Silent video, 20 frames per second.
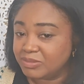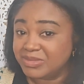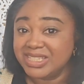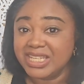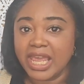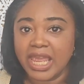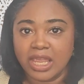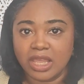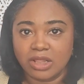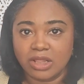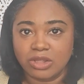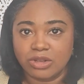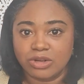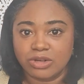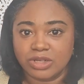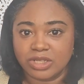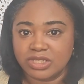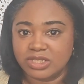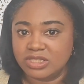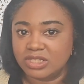
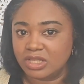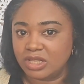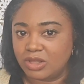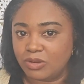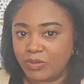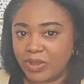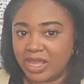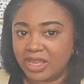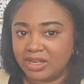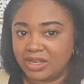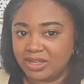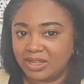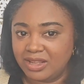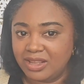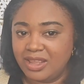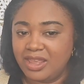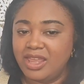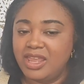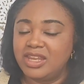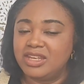tailored silhouette.
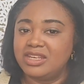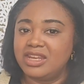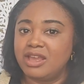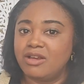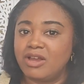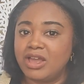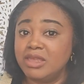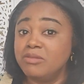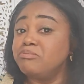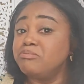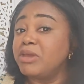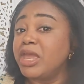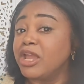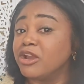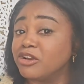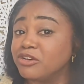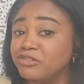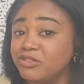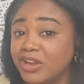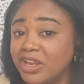Now, I am
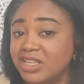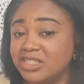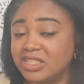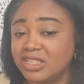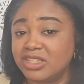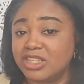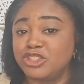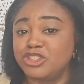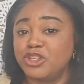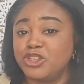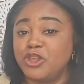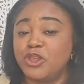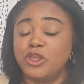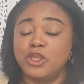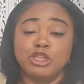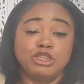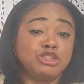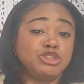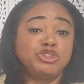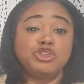paraphrasing this
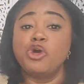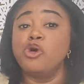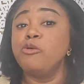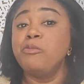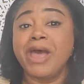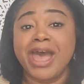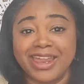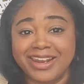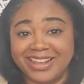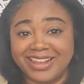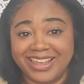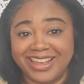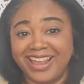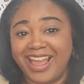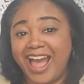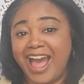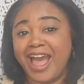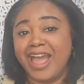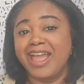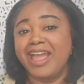so badly.
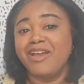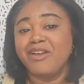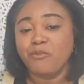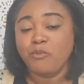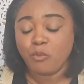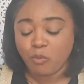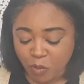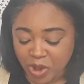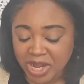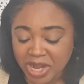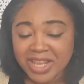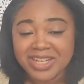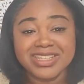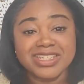When I